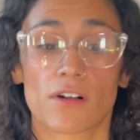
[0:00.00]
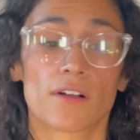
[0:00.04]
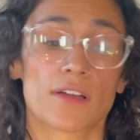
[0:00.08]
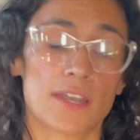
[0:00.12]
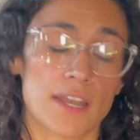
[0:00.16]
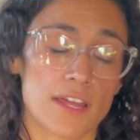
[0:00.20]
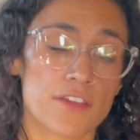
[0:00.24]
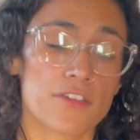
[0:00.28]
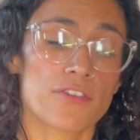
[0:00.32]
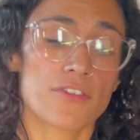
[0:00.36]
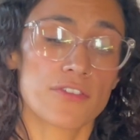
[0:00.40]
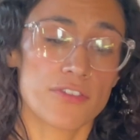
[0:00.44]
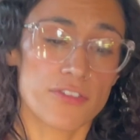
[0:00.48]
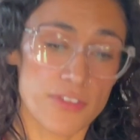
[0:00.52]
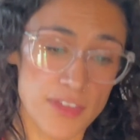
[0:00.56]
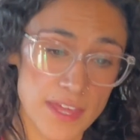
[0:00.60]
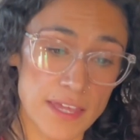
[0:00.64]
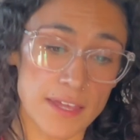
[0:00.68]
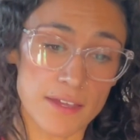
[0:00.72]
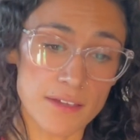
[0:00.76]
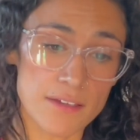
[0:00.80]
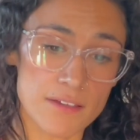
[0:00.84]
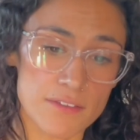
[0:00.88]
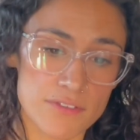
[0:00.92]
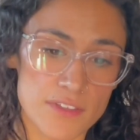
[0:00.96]
And I
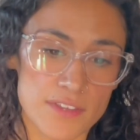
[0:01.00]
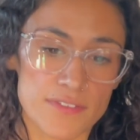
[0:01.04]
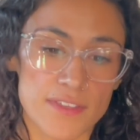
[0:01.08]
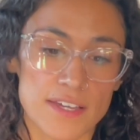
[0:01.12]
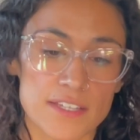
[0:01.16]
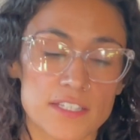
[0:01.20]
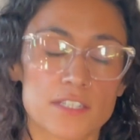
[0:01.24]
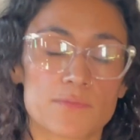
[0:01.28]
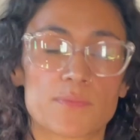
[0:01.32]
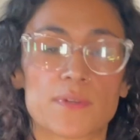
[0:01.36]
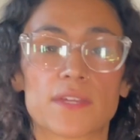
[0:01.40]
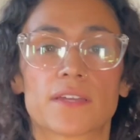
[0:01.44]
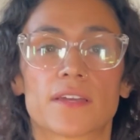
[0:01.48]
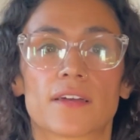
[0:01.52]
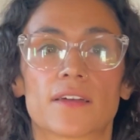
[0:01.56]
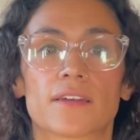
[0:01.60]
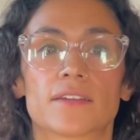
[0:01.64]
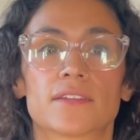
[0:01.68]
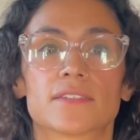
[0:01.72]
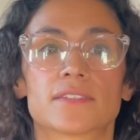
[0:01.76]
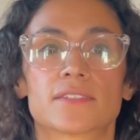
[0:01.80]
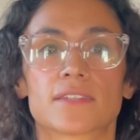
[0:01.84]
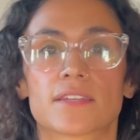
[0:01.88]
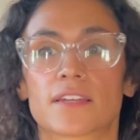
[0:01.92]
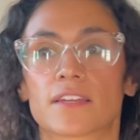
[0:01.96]
think that that's
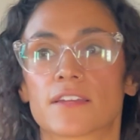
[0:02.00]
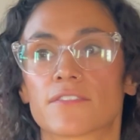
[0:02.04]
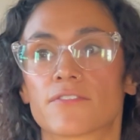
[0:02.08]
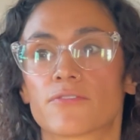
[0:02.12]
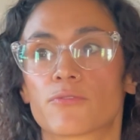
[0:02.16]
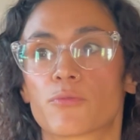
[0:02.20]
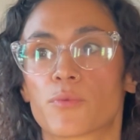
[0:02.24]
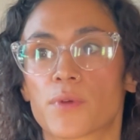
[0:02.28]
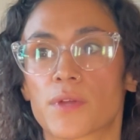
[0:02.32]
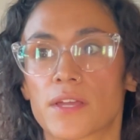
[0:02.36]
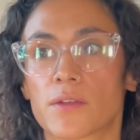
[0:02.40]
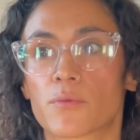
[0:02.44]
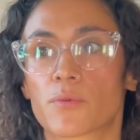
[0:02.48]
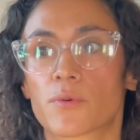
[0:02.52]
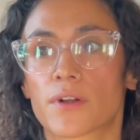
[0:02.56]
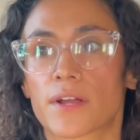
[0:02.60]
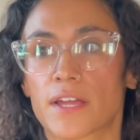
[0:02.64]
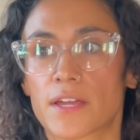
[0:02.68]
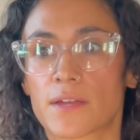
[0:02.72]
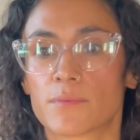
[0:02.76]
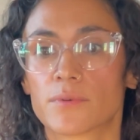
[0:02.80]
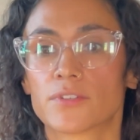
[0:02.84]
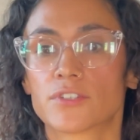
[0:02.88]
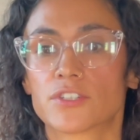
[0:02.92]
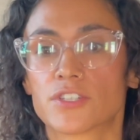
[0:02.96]
because if we were
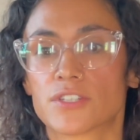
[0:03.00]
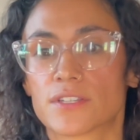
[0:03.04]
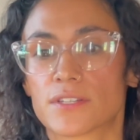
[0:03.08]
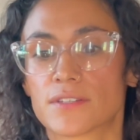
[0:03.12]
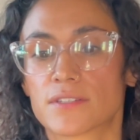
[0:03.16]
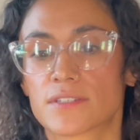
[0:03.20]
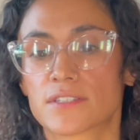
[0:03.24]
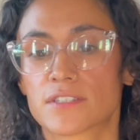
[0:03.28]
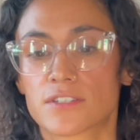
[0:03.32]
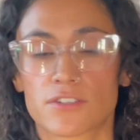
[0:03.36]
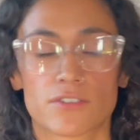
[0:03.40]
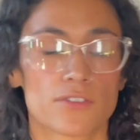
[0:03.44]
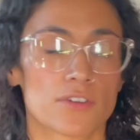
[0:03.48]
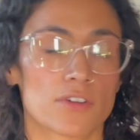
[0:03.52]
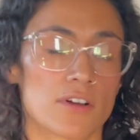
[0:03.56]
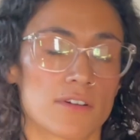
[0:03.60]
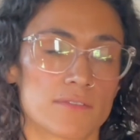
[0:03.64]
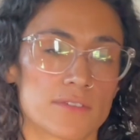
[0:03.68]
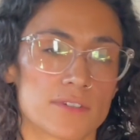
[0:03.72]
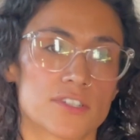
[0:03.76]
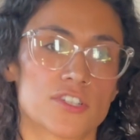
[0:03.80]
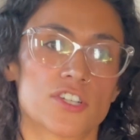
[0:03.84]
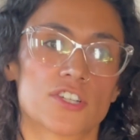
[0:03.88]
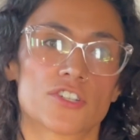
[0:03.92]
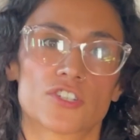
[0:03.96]
able to steer the
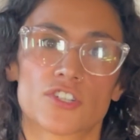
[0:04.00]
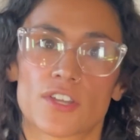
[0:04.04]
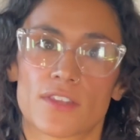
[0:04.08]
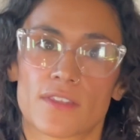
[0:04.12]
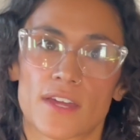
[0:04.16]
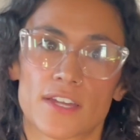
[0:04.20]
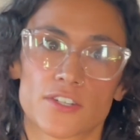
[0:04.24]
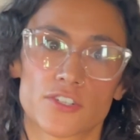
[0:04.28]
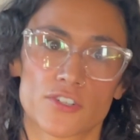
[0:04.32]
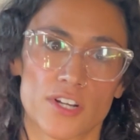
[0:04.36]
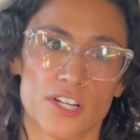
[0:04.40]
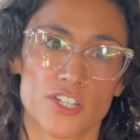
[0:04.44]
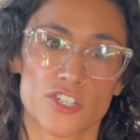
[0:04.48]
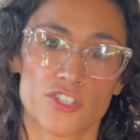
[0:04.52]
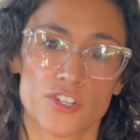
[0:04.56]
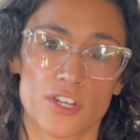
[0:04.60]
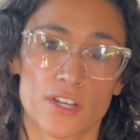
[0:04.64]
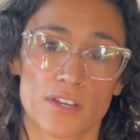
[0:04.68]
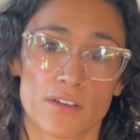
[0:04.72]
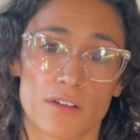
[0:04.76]
conversation in that direction at